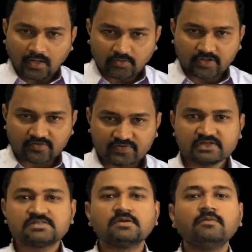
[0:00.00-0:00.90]
Hello dear
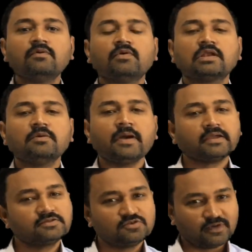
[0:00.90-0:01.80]
friends, welcome
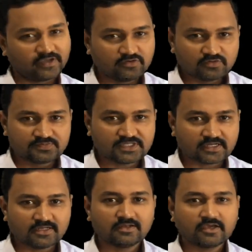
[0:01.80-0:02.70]
back to my YouTube
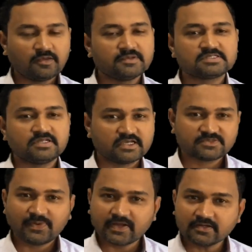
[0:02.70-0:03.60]
channel Chemistry
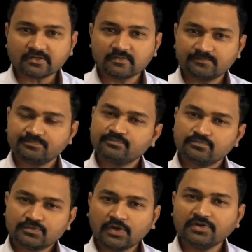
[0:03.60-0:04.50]
Aspirant.
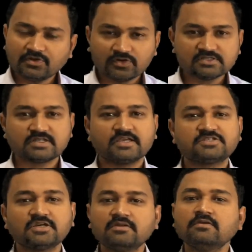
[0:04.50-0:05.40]
Now in today's
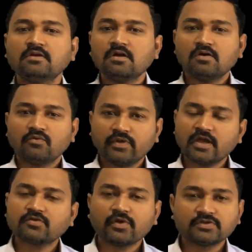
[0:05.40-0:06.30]
lecture, we
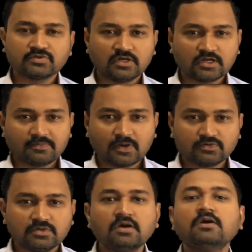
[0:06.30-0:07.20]
are going to learn
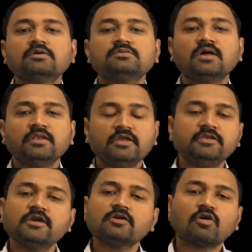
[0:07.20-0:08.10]
about the
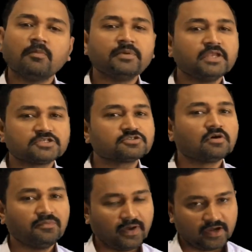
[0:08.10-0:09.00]
linear combination
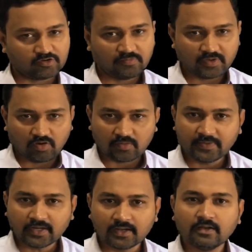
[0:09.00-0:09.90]
of atomic
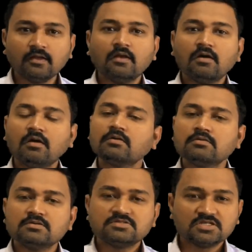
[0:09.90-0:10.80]
orbital, or
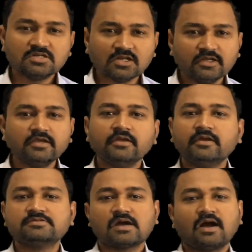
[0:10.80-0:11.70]
generally it
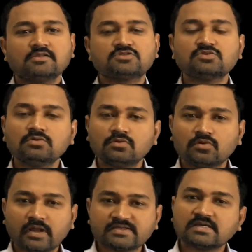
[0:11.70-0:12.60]
is also
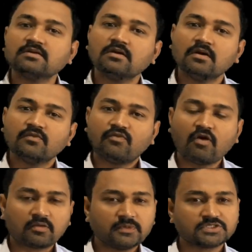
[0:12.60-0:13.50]
known as a
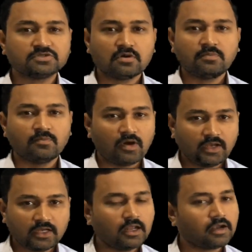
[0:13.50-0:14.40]
formation of
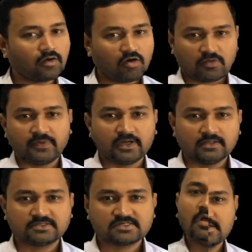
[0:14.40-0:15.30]
molecular
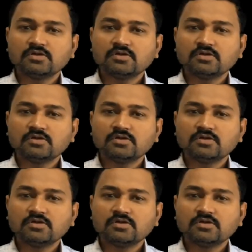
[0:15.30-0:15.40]
orbitals.